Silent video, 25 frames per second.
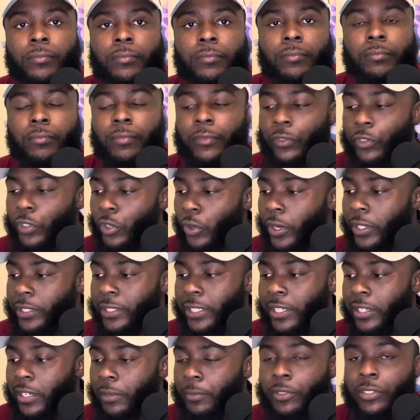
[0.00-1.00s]
You know they
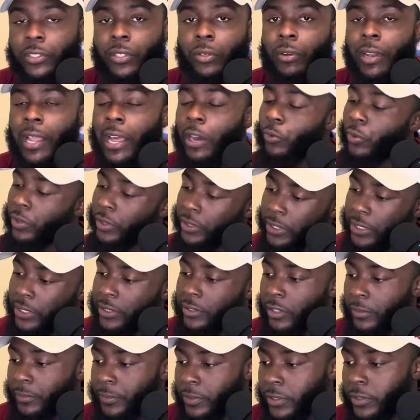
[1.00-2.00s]
say numbers don't lie. Well, these
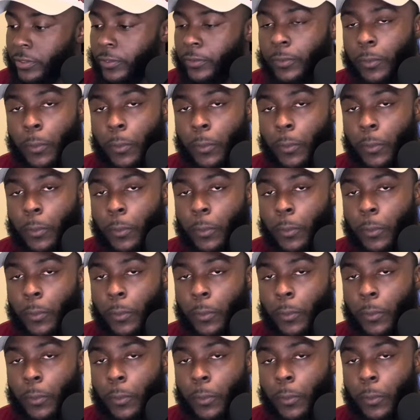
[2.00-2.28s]
numbers do.